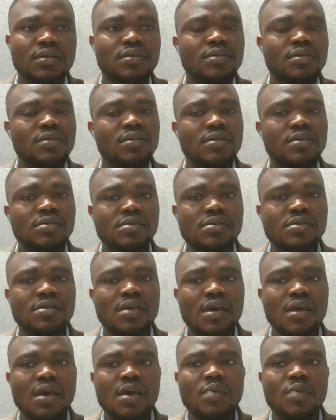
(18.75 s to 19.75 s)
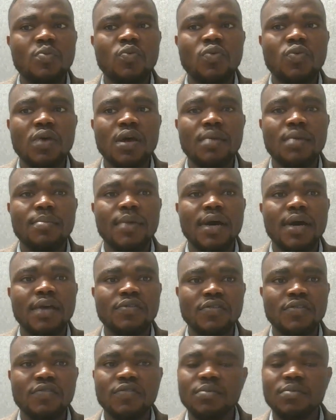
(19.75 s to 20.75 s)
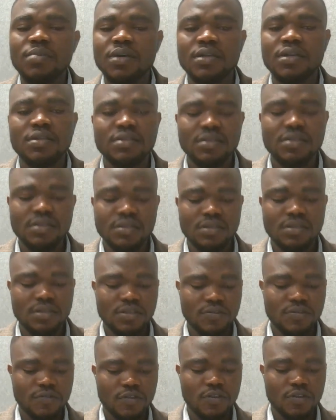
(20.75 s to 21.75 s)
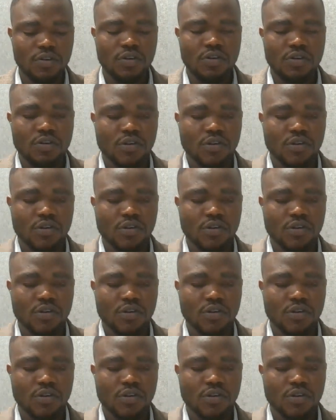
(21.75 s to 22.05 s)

system whereby SolverBoard is not just for.